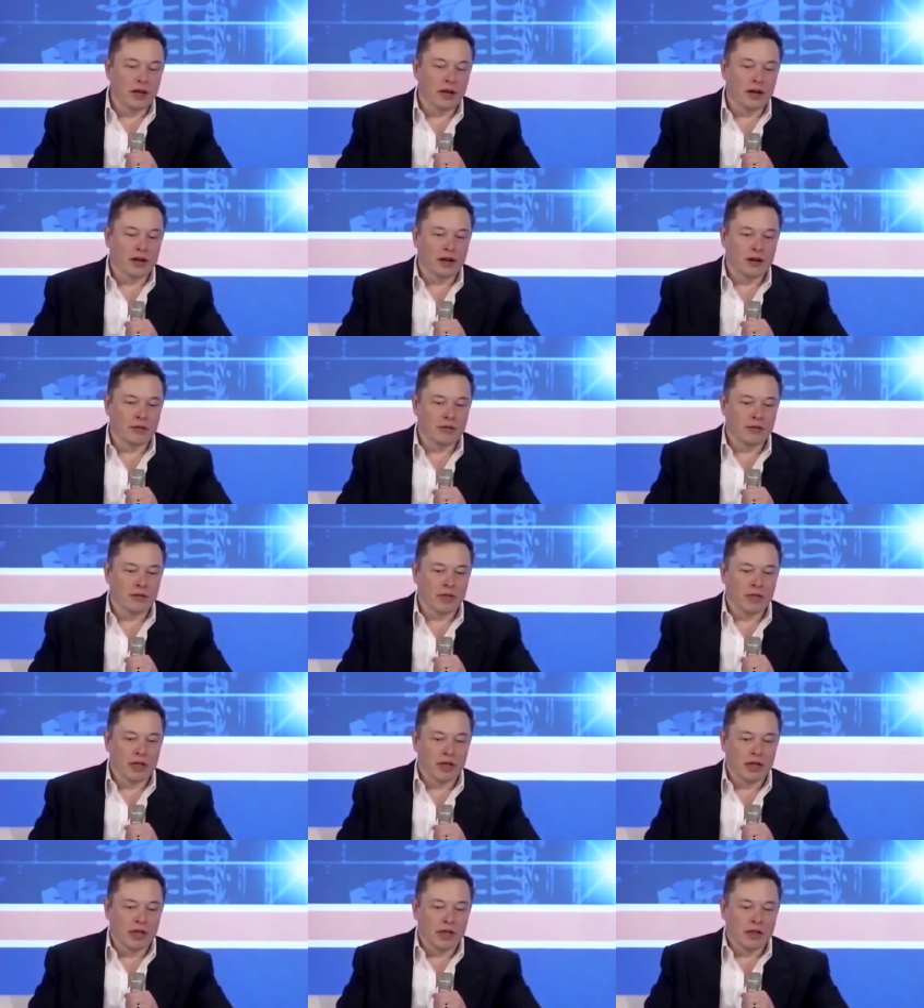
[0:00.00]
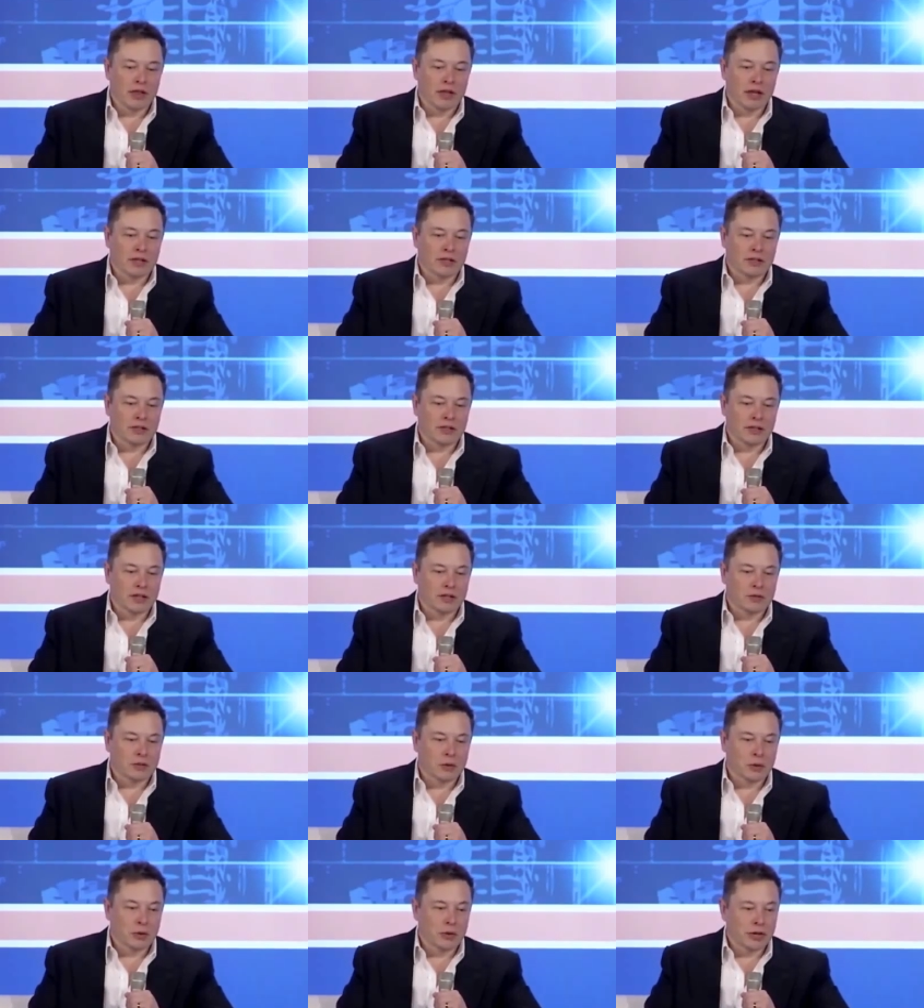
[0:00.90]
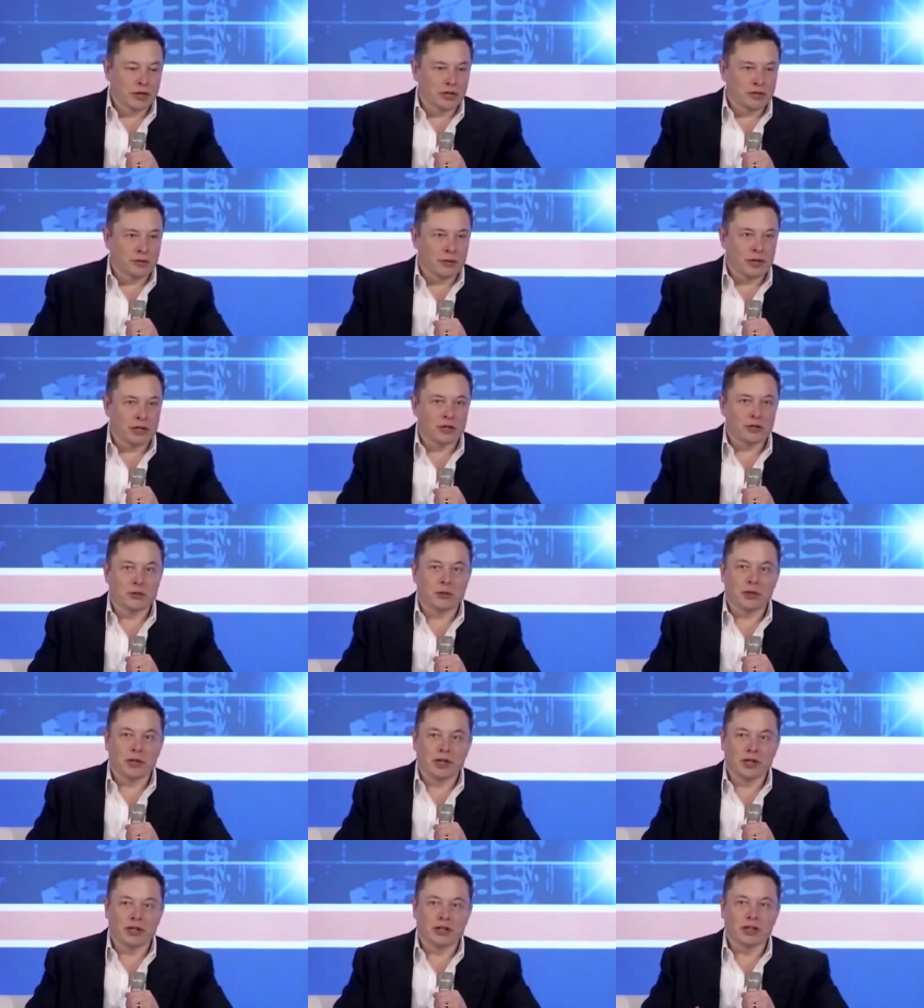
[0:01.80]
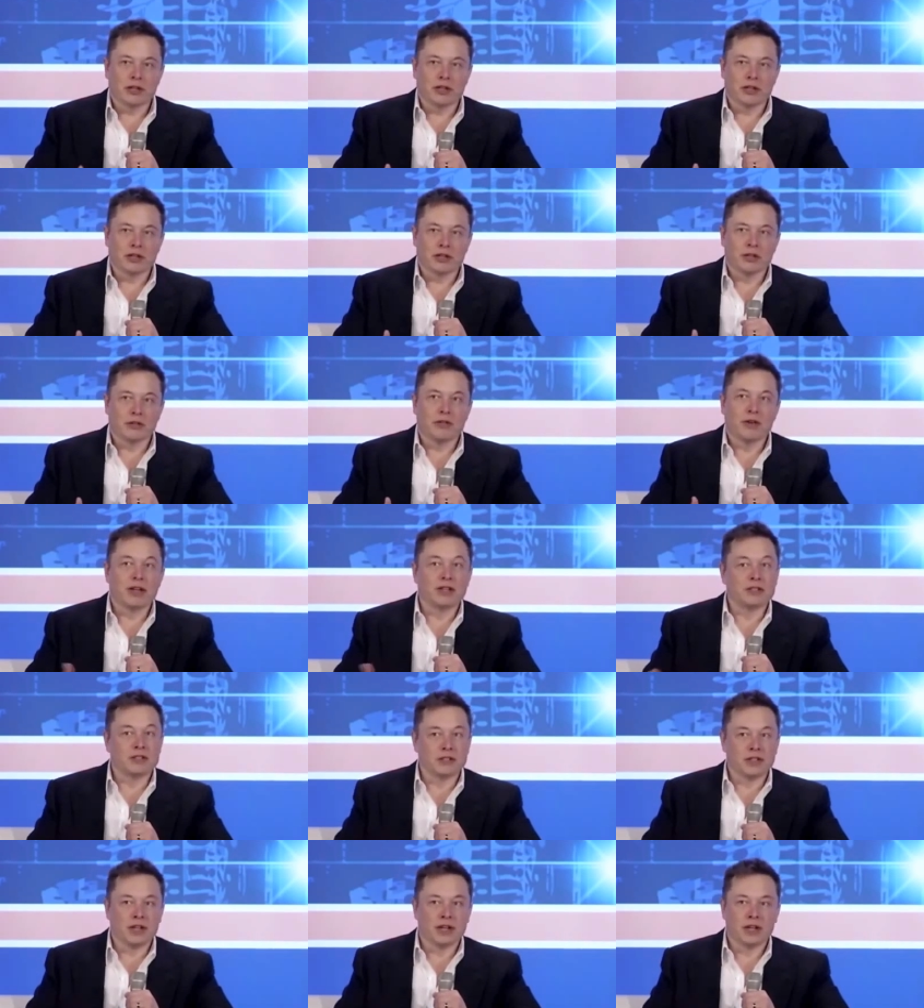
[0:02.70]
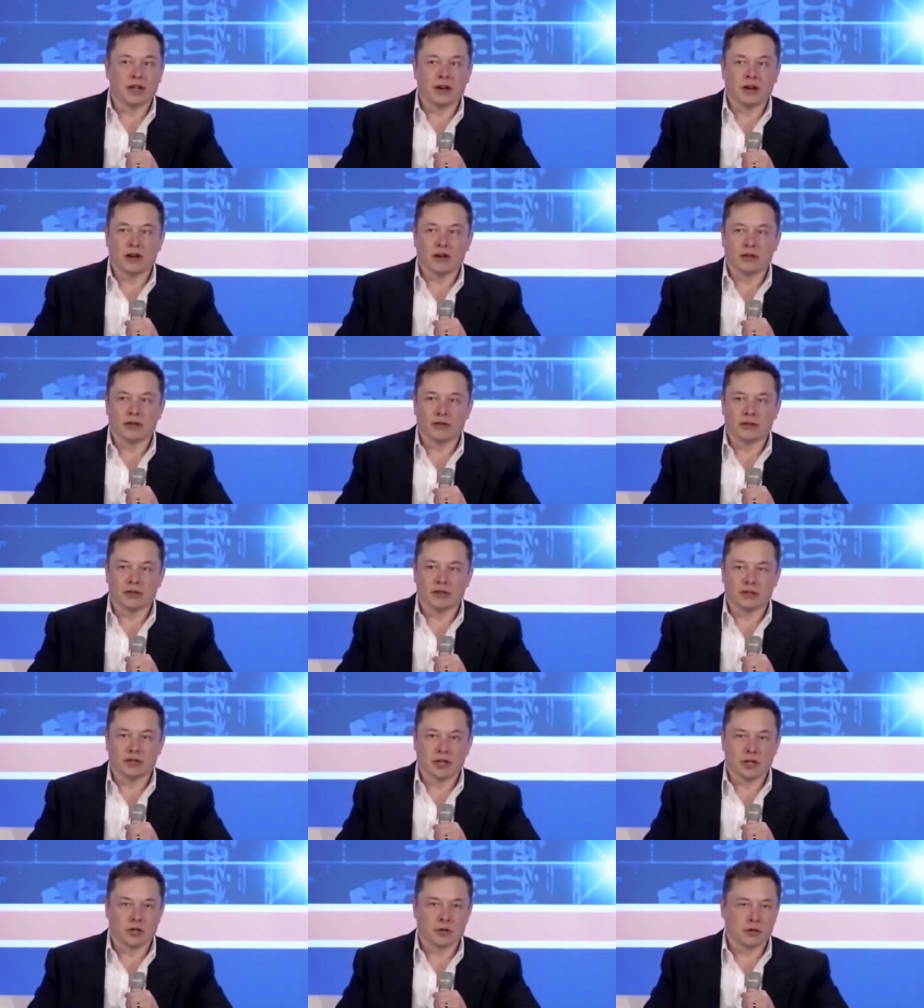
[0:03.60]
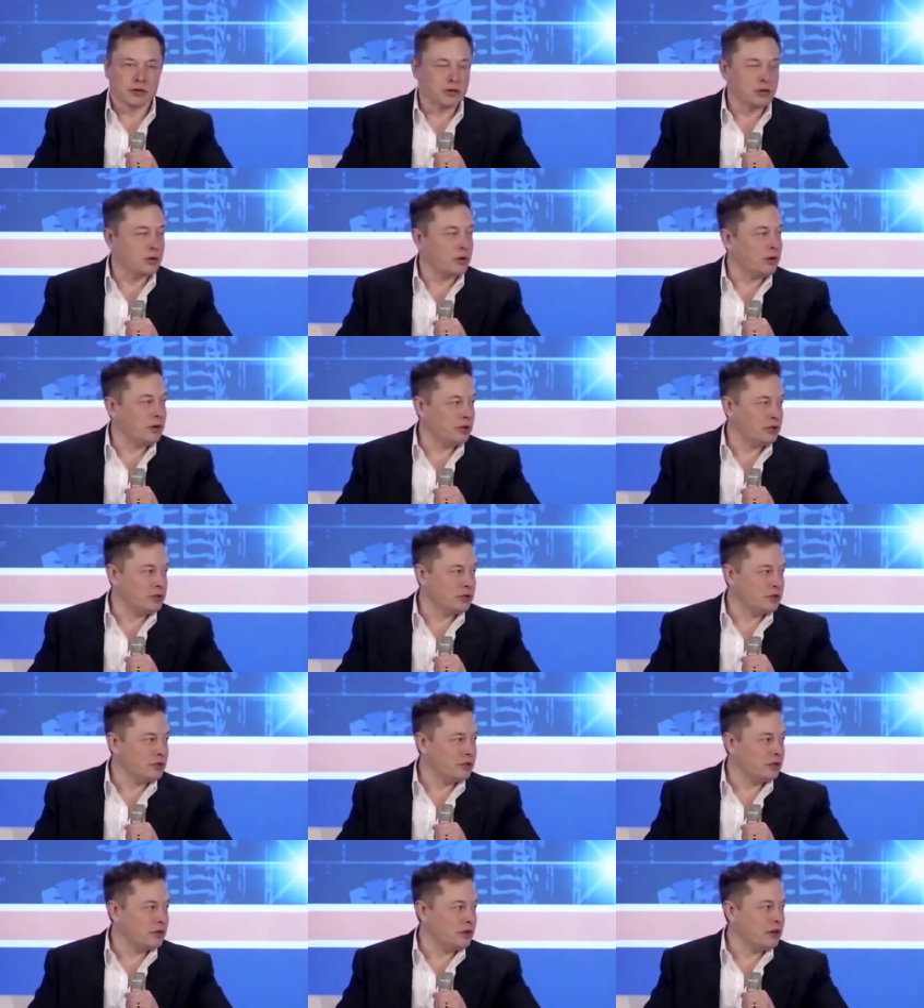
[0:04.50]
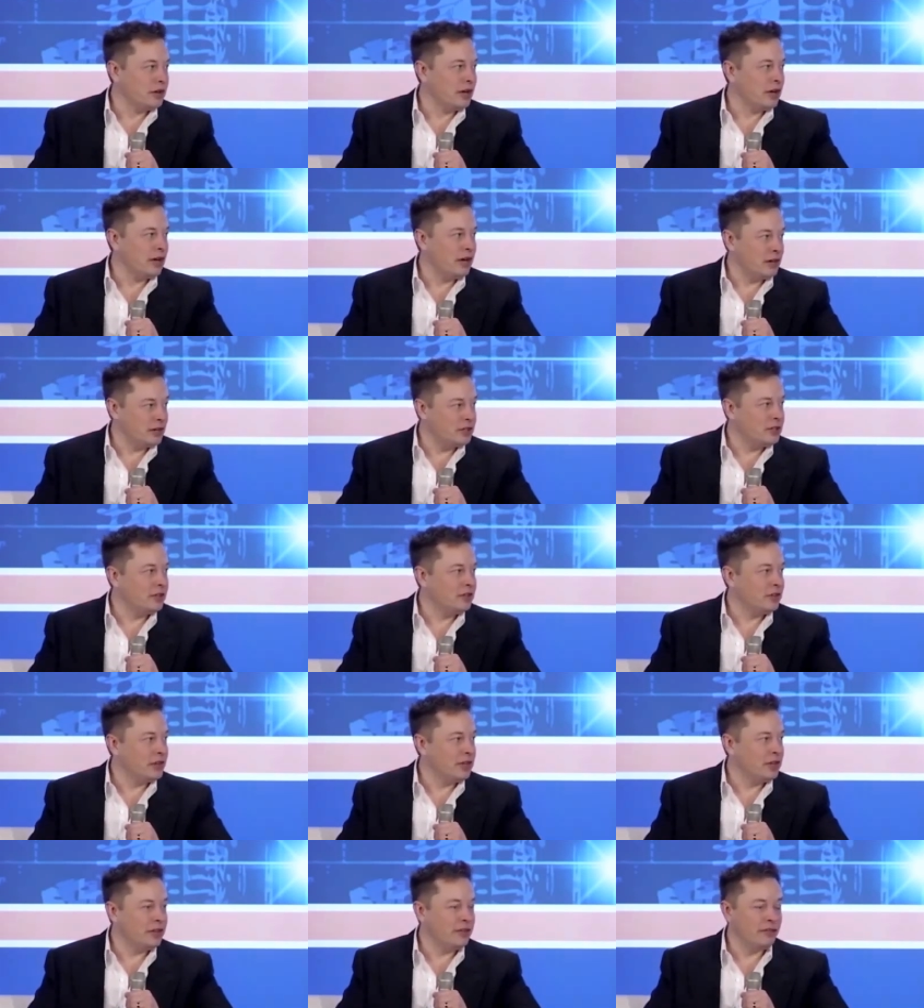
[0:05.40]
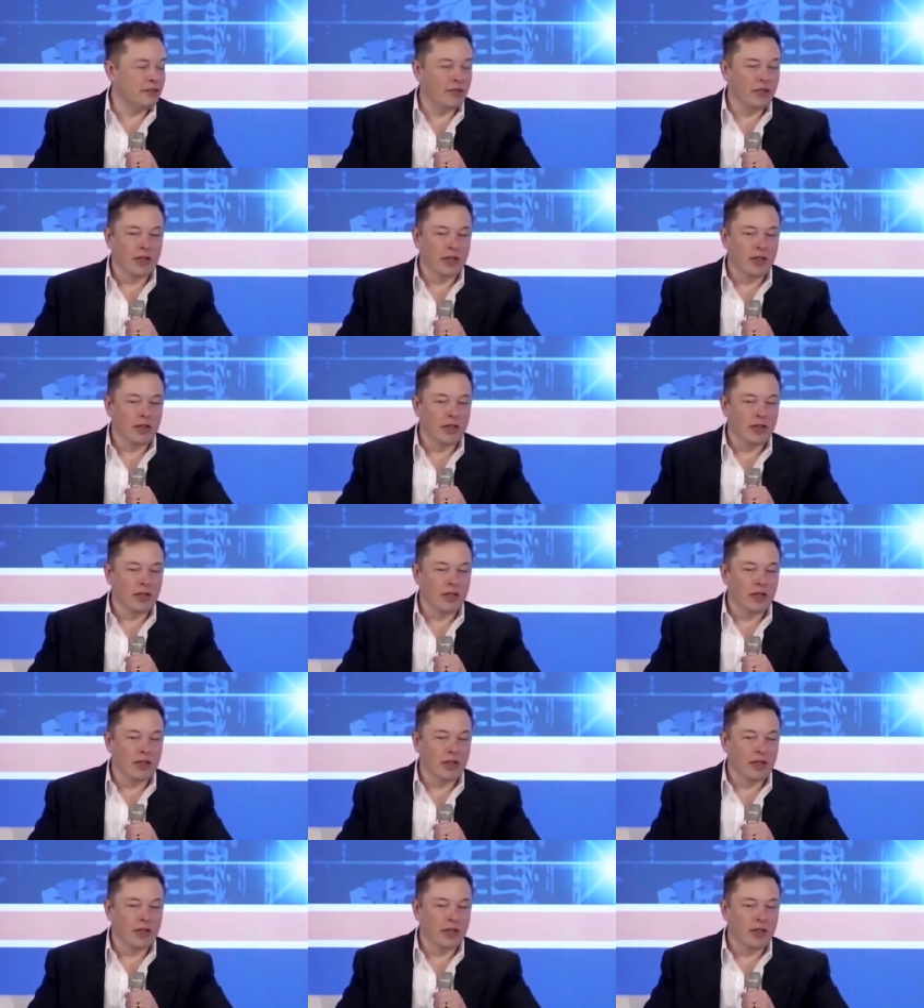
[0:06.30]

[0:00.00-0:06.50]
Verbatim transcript: Um, that's, that's what we expect to be the, the mainstay of the stationary storage uh, activity.